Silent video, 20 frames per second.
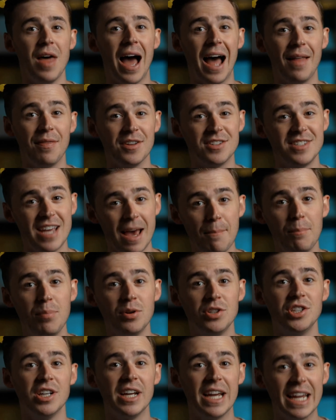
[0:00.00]
and the
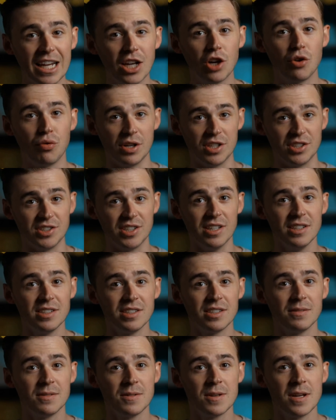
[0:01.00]
temperature
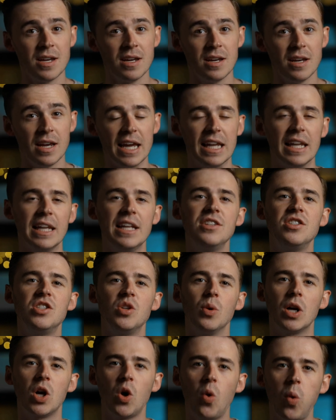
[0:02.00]
increases, it leads
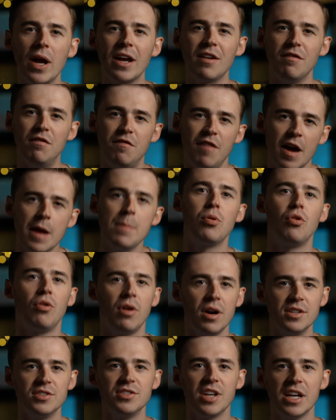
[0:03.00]
to a quick
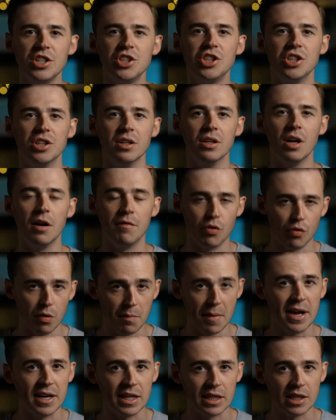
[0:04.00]
vaporization of the
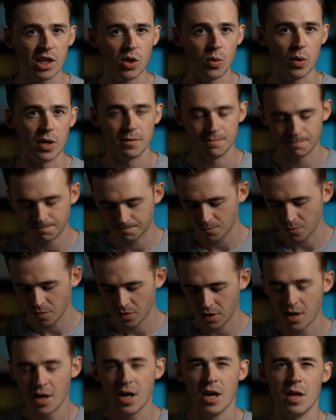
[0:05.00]
remaining liquid.
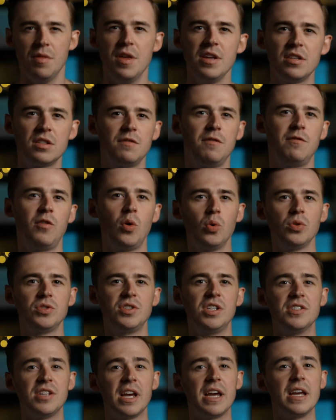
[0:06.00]
This
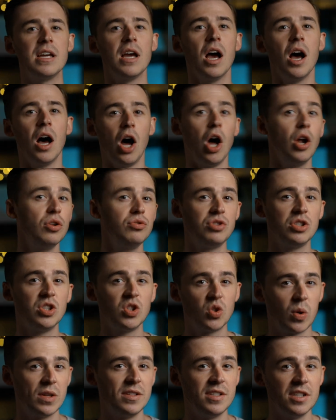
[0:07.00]
forces a one
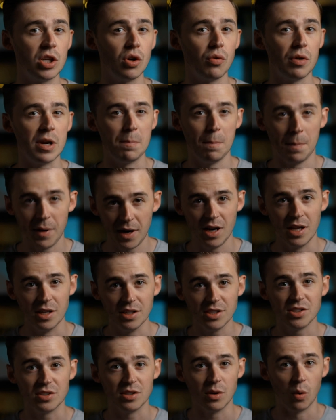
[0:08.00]
hundred twenty degree
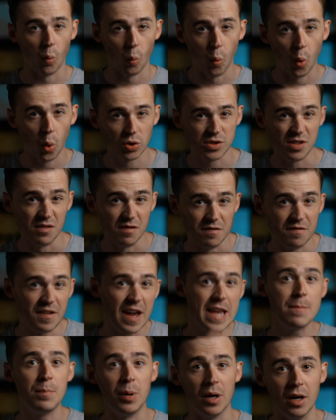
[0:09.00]
plus water
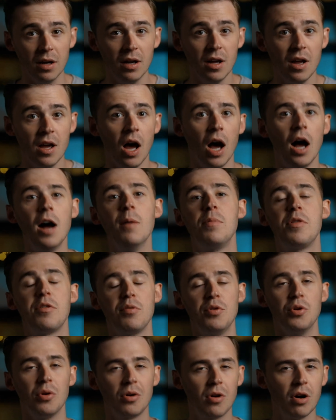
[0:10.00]
vapor up
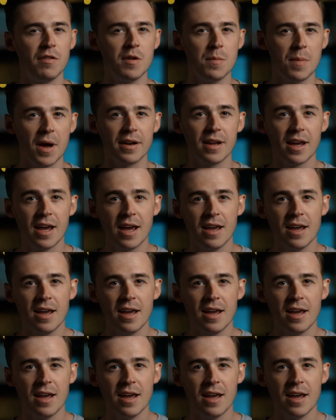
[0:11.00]
through your coffee bed,